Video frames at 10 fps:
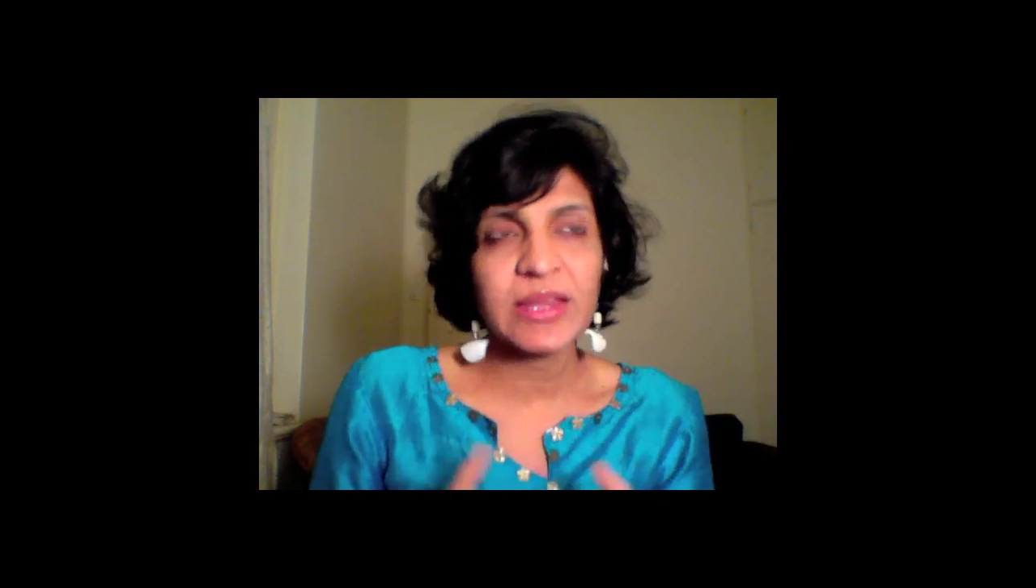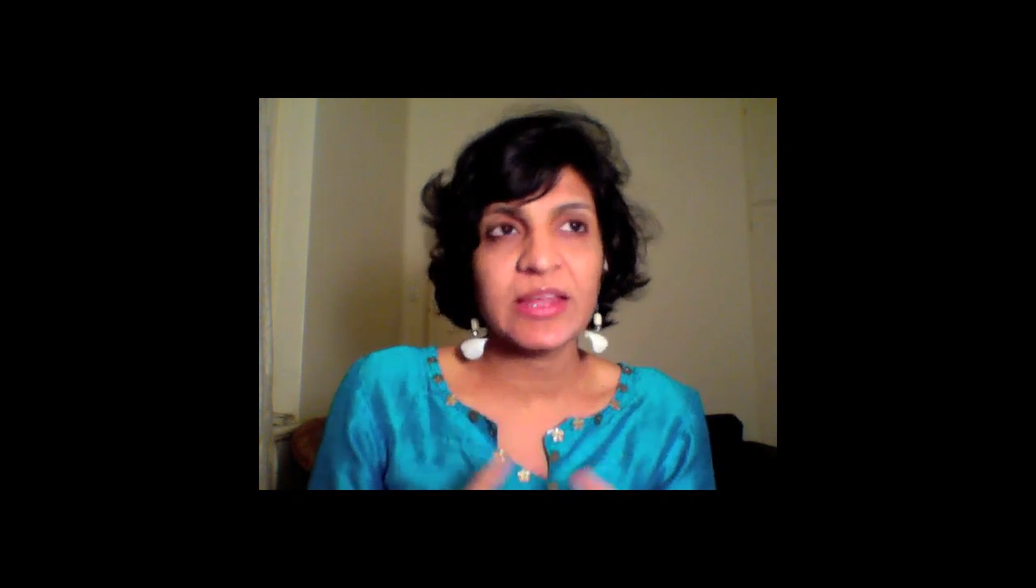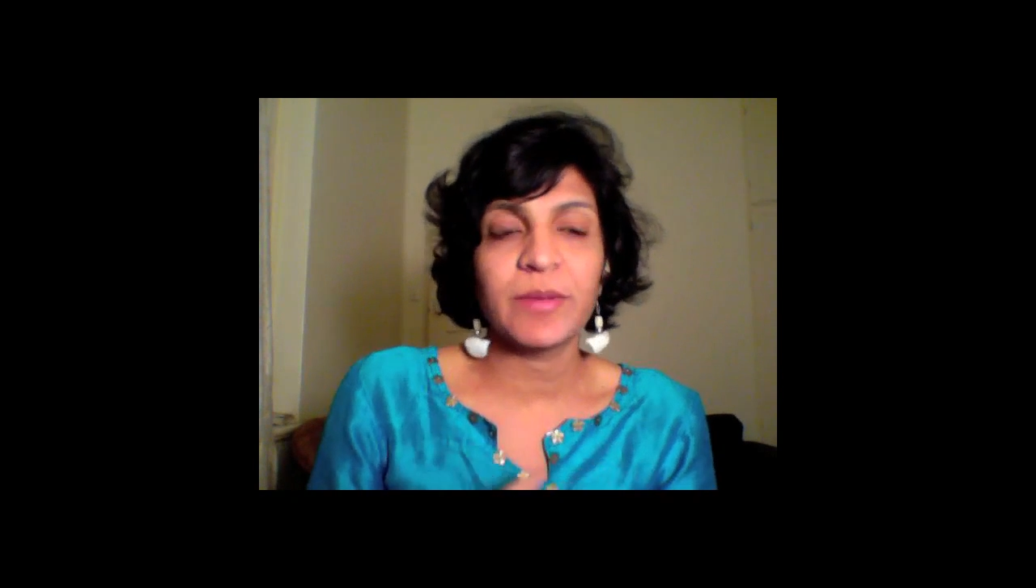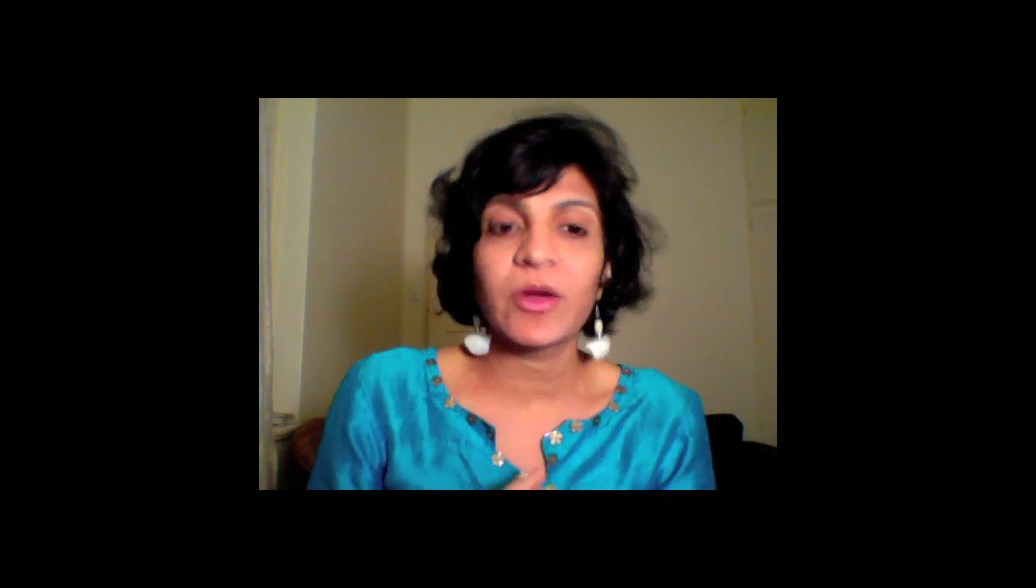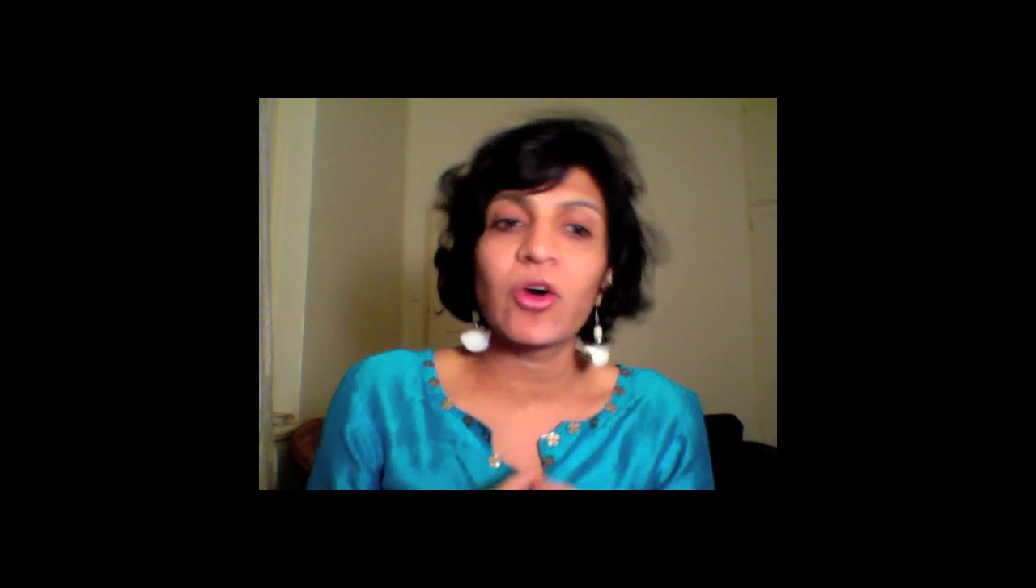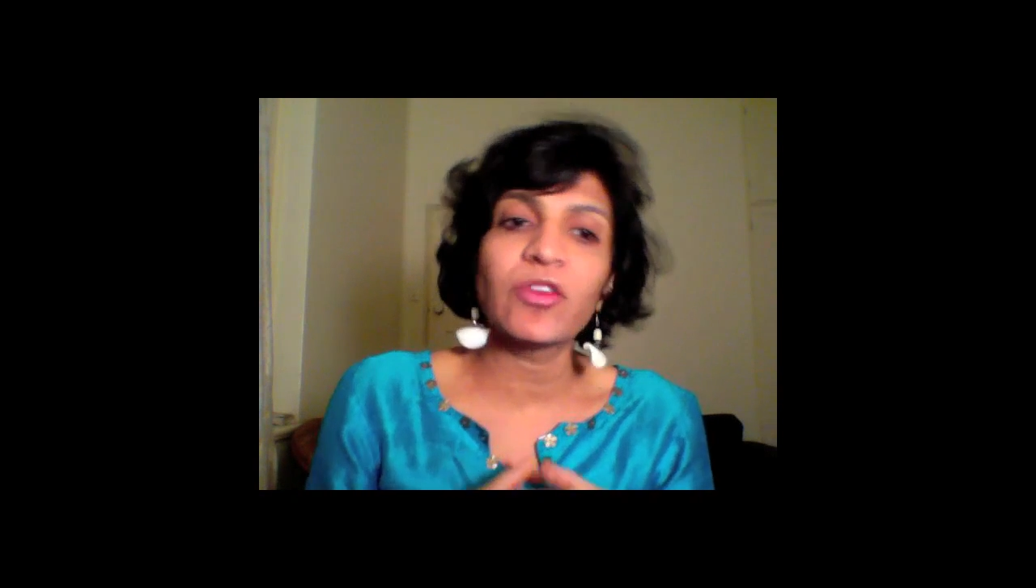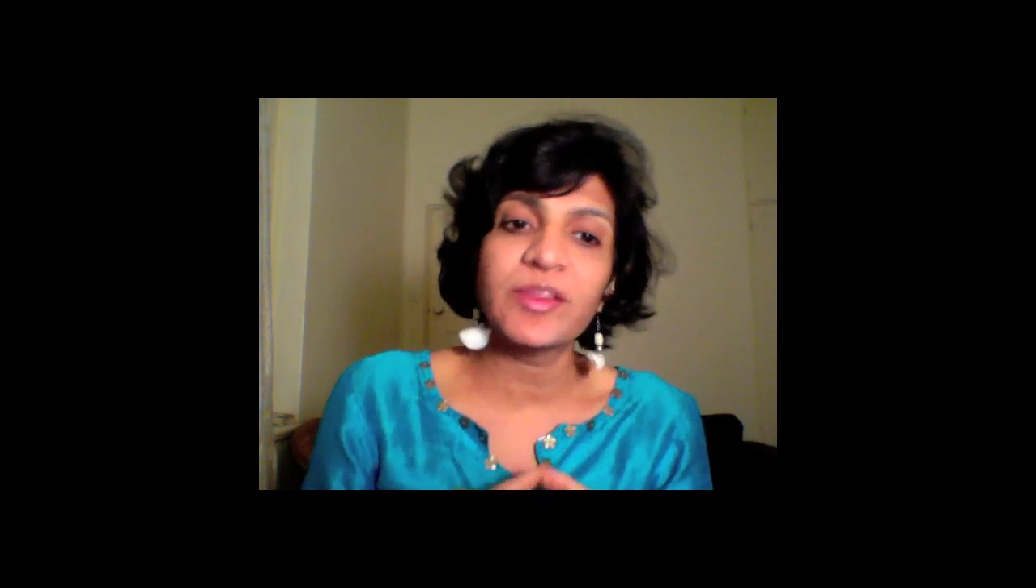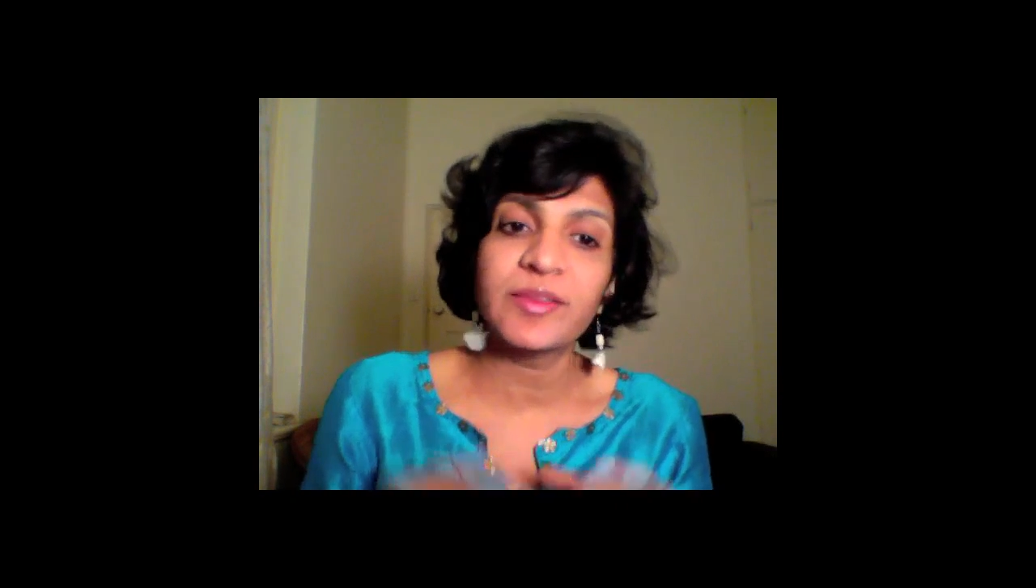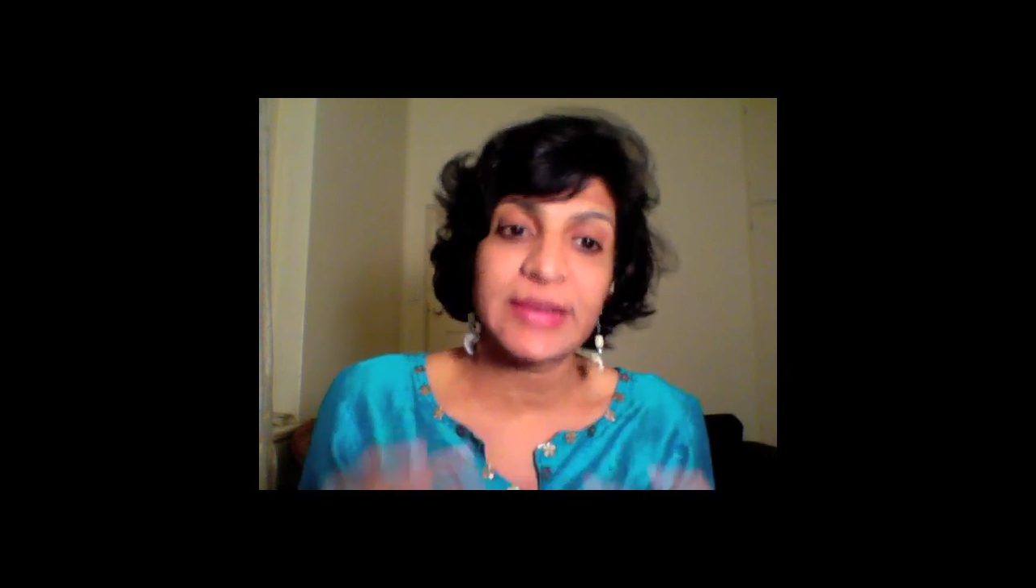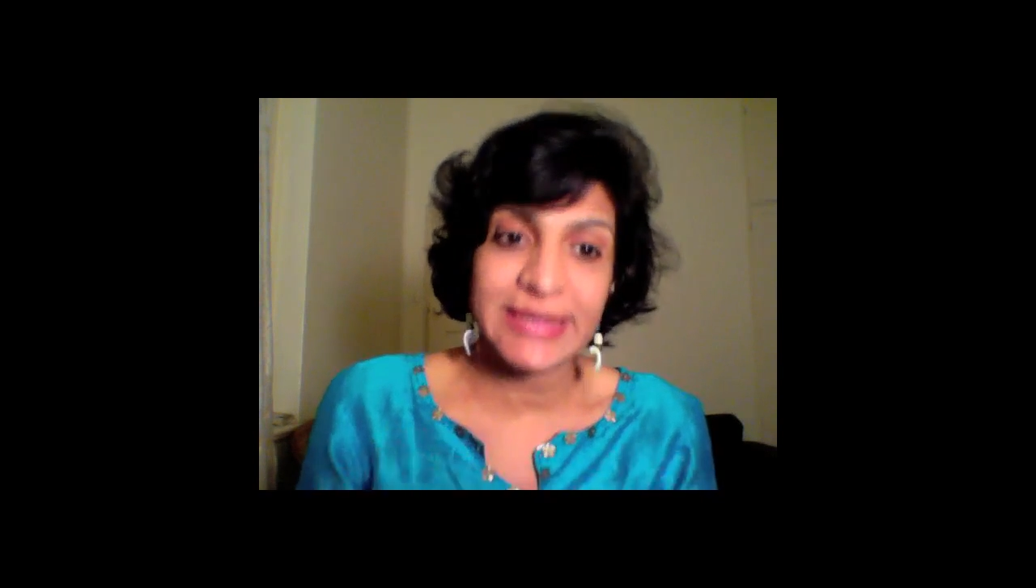is because this
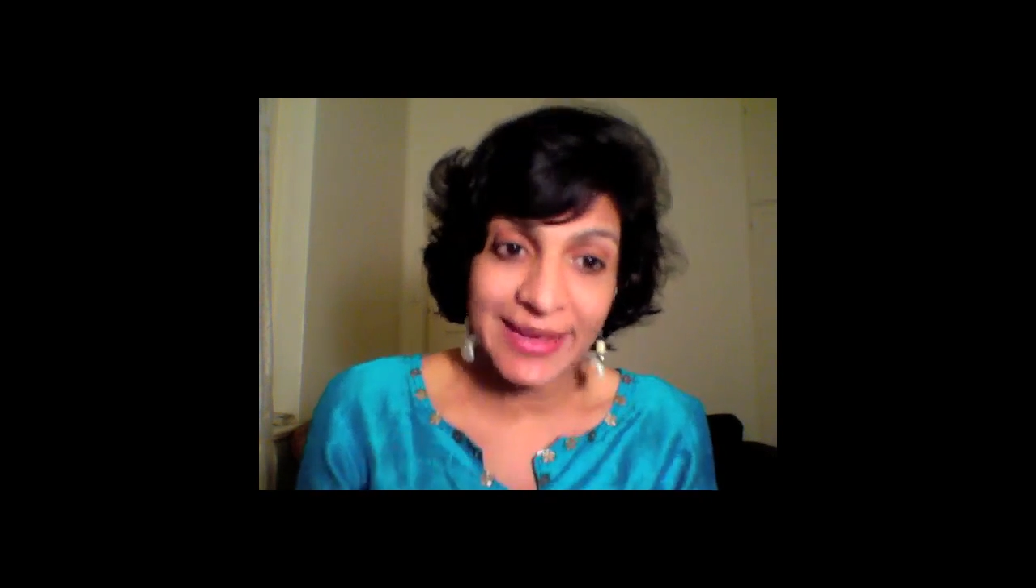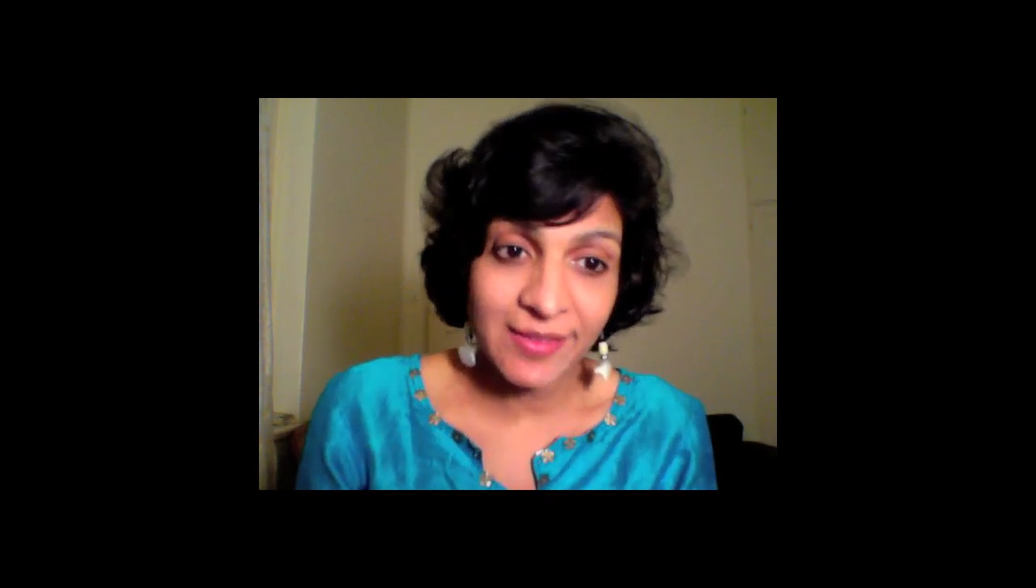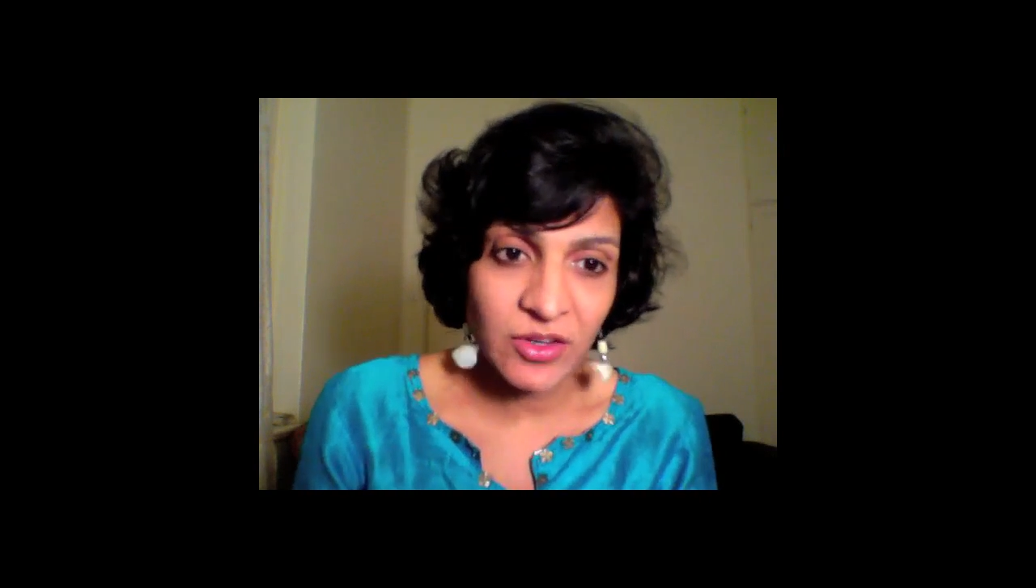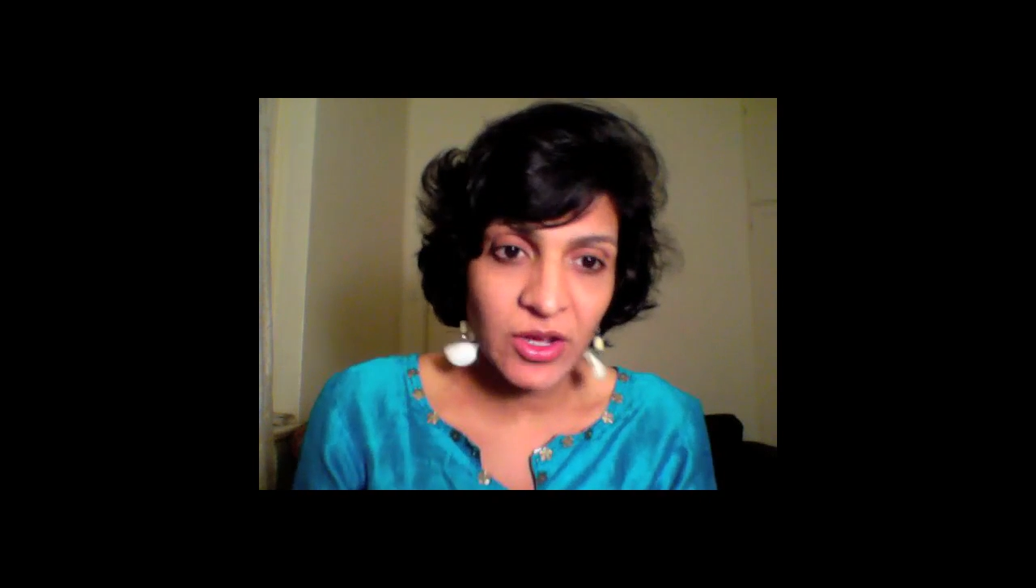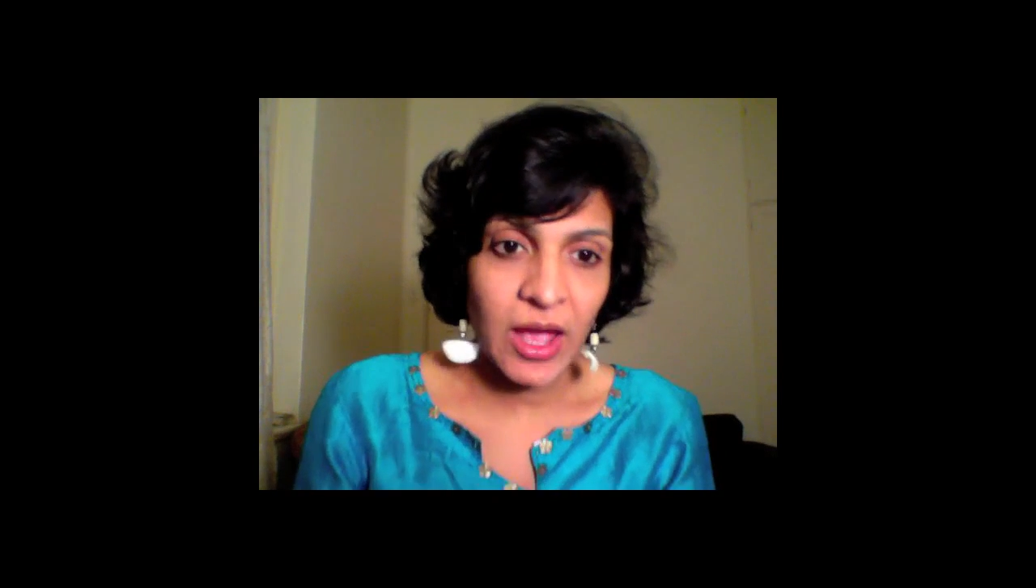is a test.